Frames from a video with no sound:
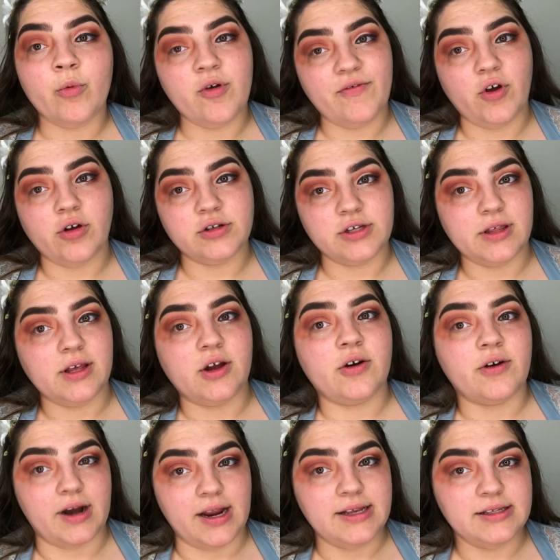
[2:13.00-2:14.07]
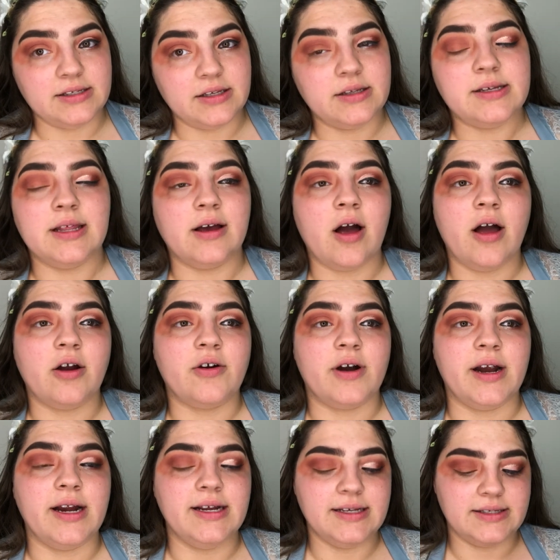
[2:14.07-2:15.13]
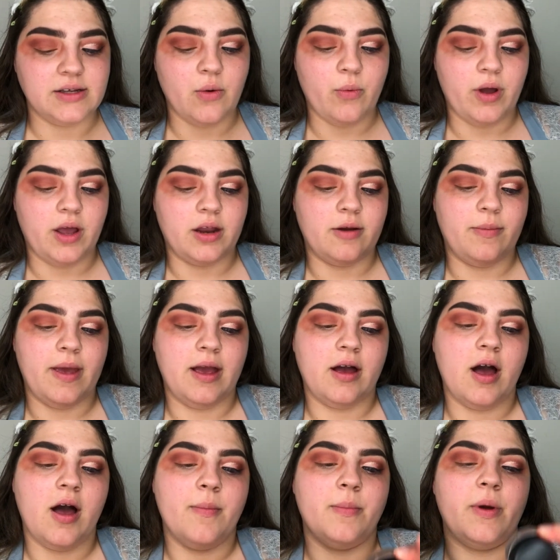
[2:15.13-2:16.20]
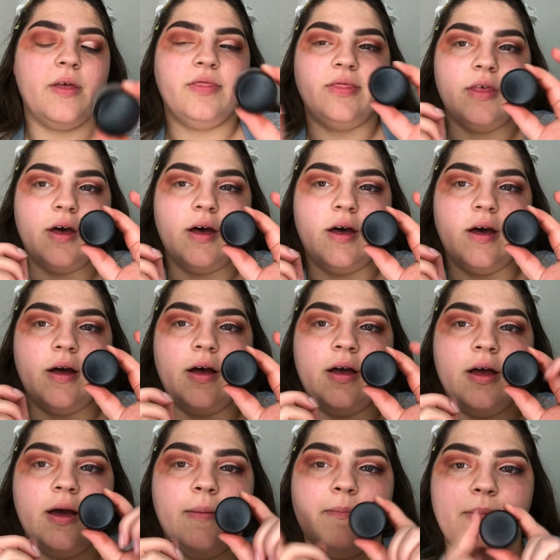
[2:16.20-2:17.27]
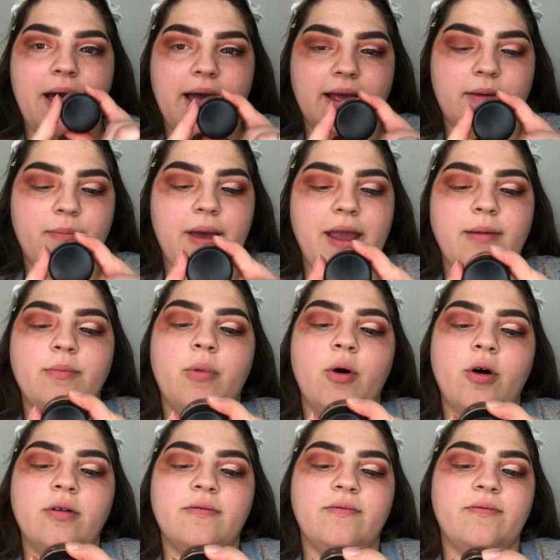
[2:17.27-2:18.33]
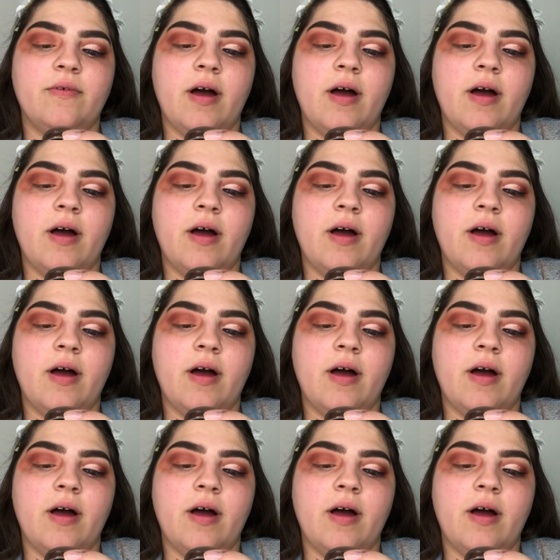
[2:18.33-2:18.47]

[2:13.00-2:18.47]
Moving on to the crease, to the cut crease, we're going to pick up the MAC Paint Pot,